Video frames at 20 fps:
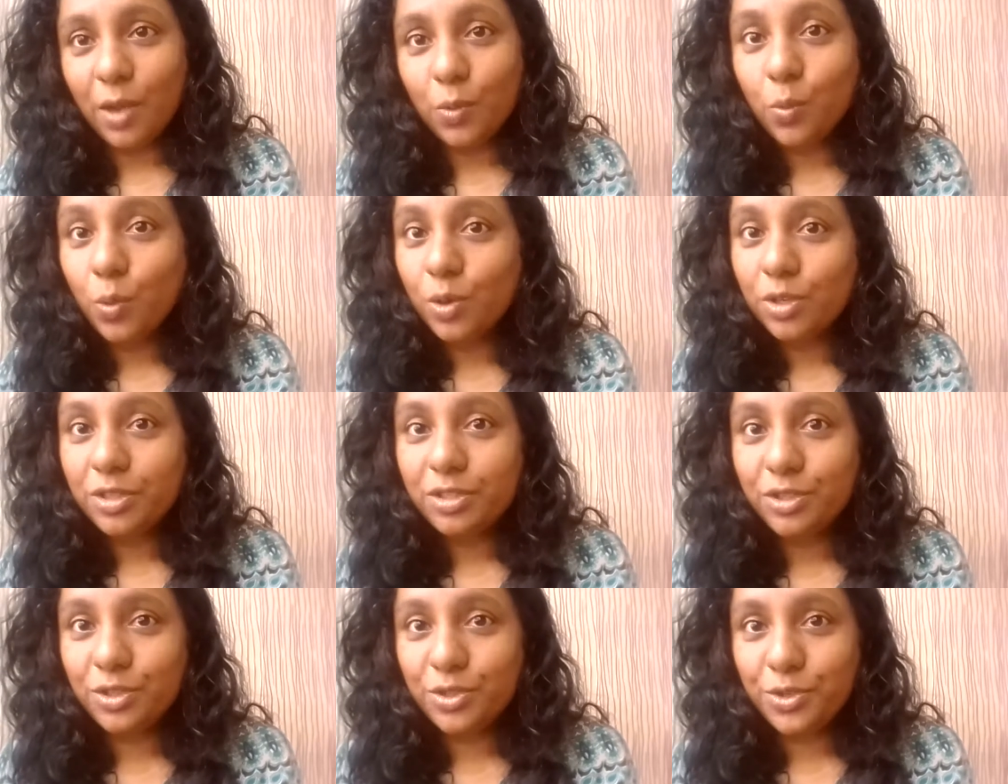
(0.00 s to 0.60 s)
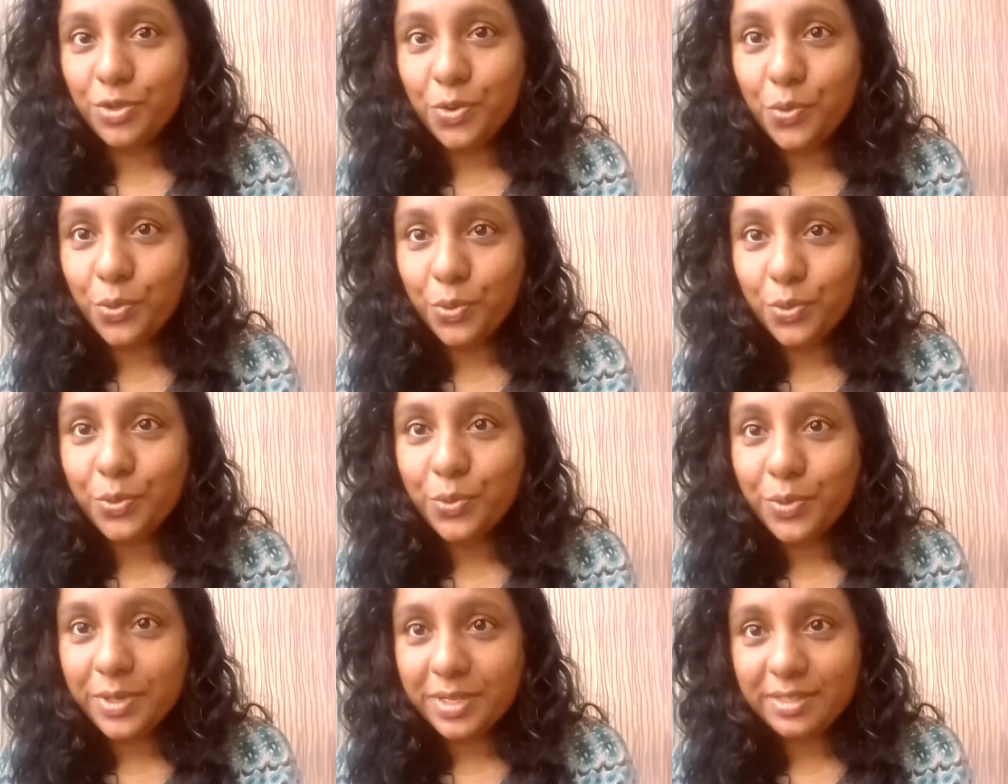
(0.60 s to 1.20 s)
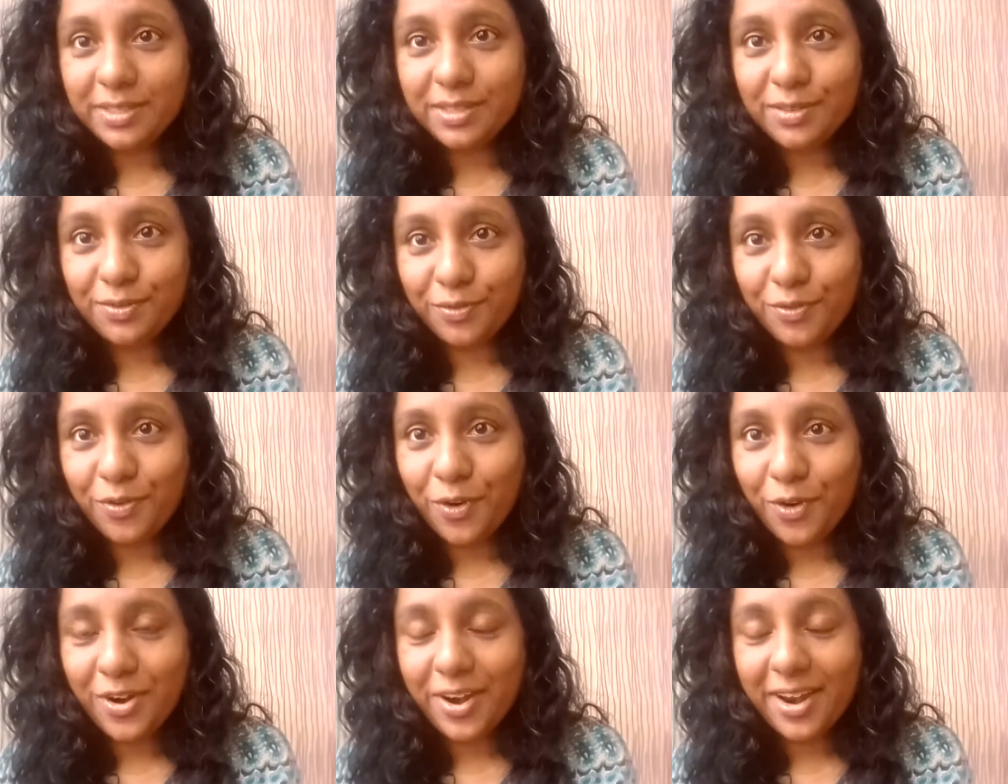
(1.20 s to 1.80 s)
I want to know who it's
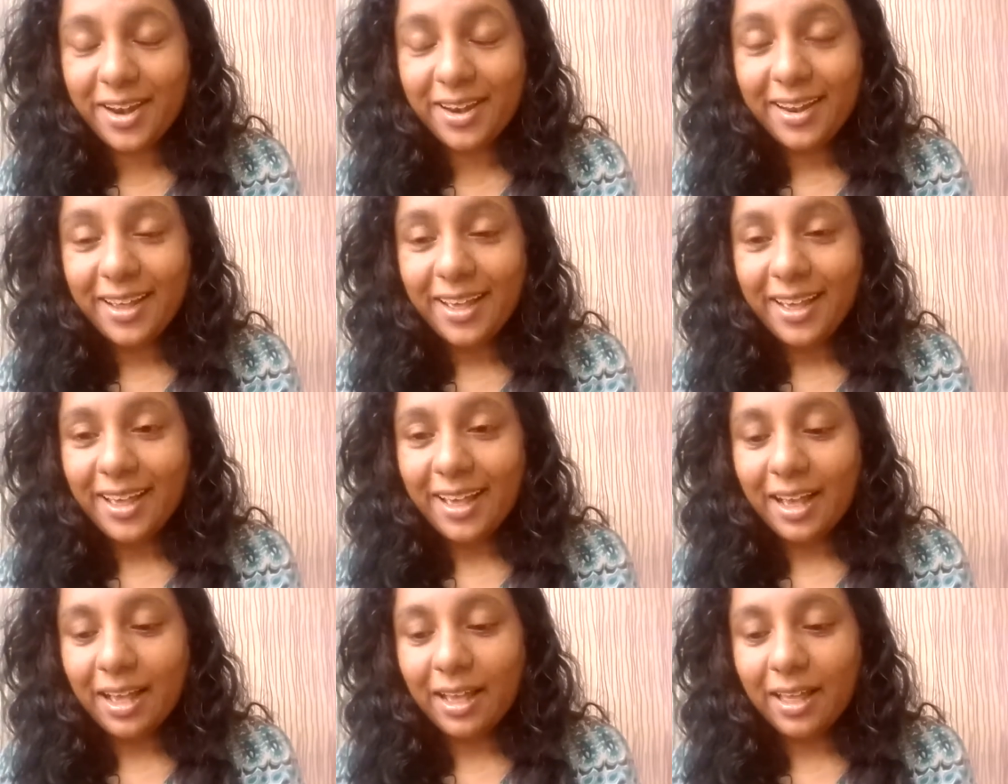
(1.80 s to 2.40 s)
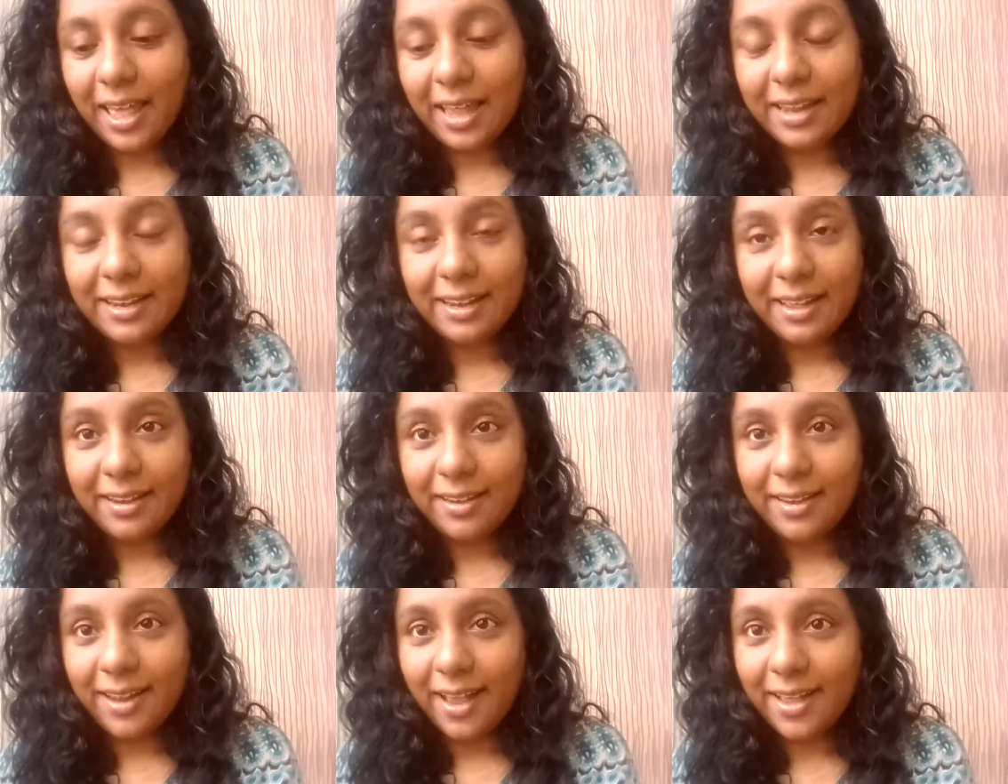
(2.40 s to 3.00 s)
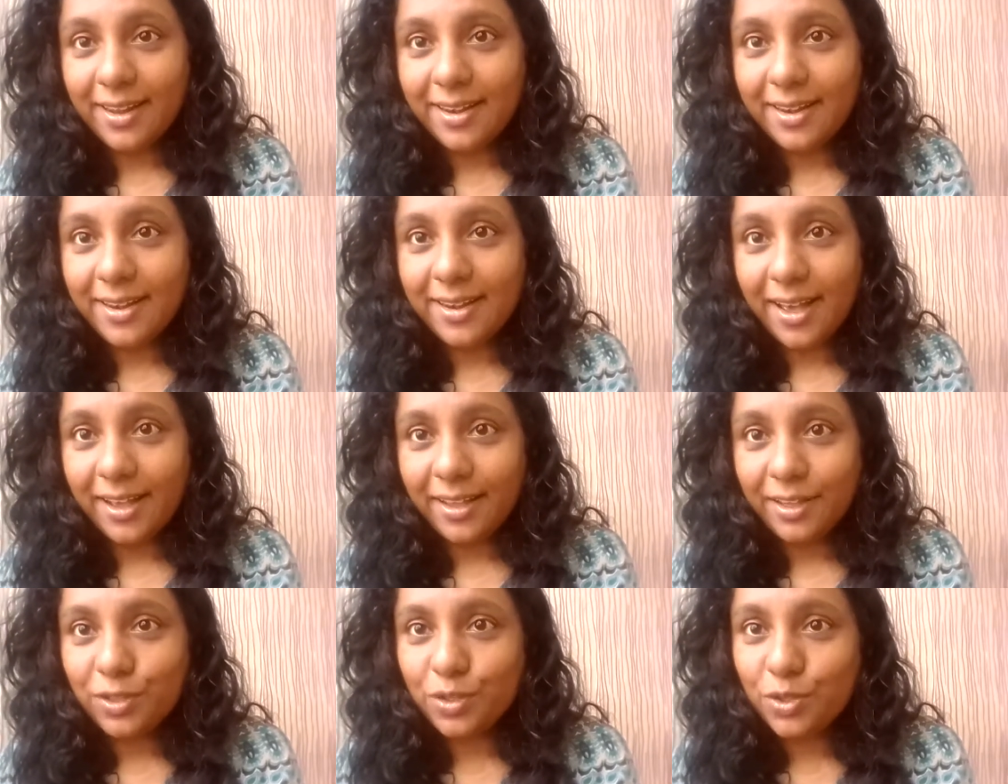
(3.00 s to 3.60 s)
for, and I
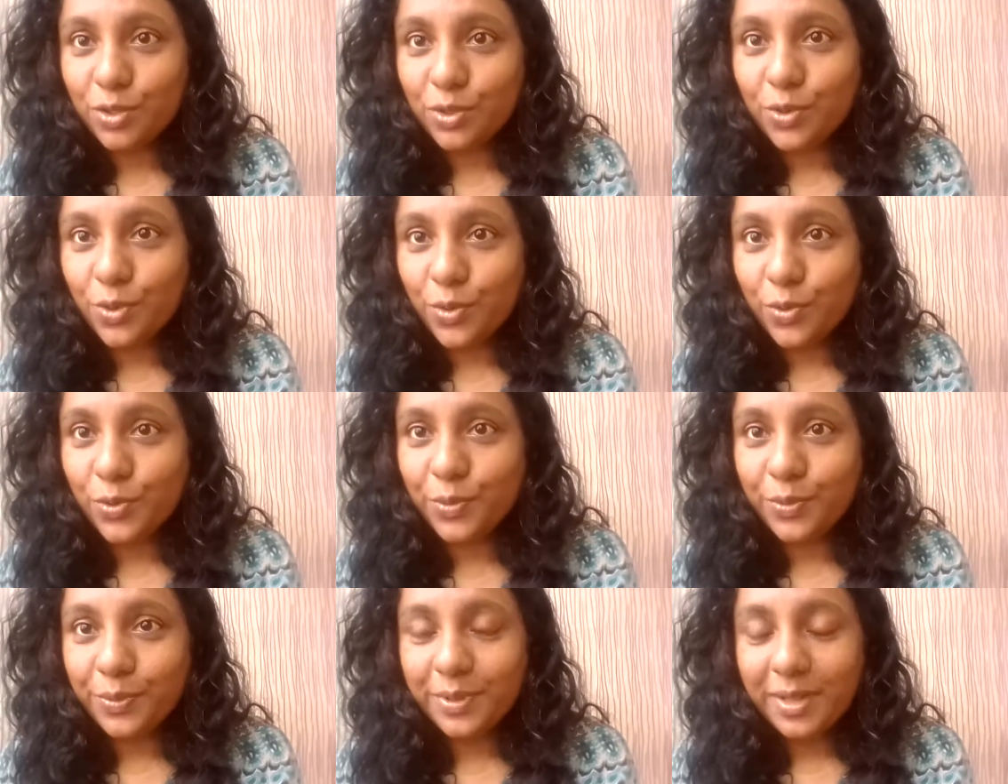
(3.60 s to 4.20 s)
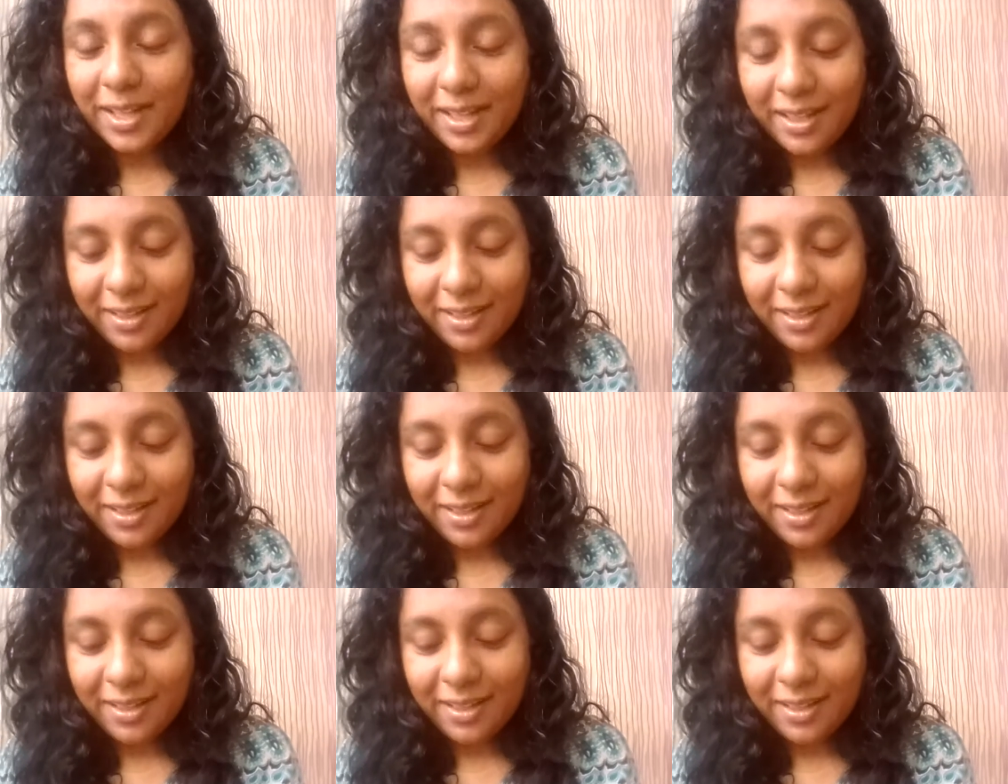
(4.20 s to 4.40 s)
like to know,